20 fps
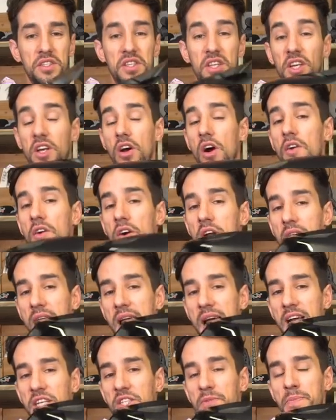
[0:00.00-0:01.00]
So the Coron
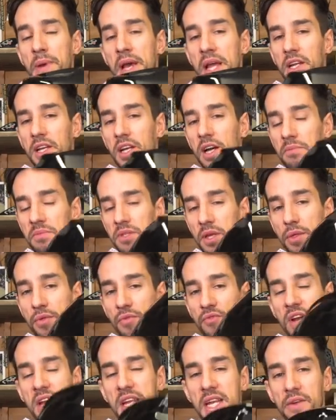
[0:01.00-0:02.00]
Air Spin comes in
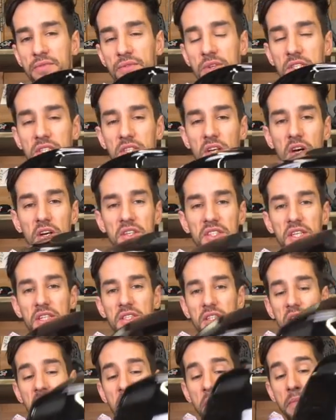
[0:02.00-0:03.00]
three different
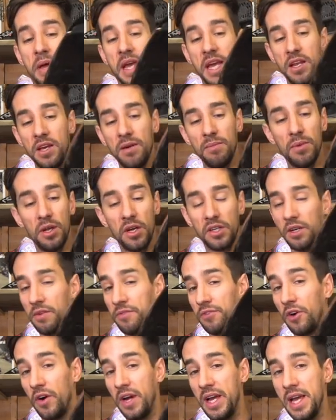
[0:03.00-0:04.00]
sizes, and the medium, like
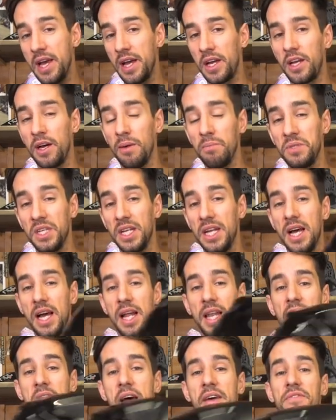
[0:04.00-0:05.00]
I've got here, comes in at
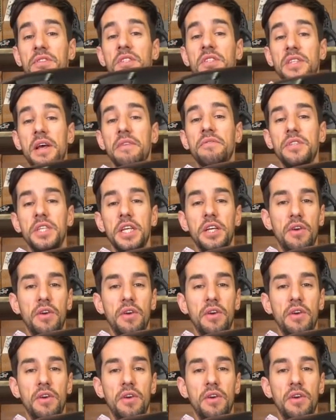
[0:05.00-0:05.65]
1170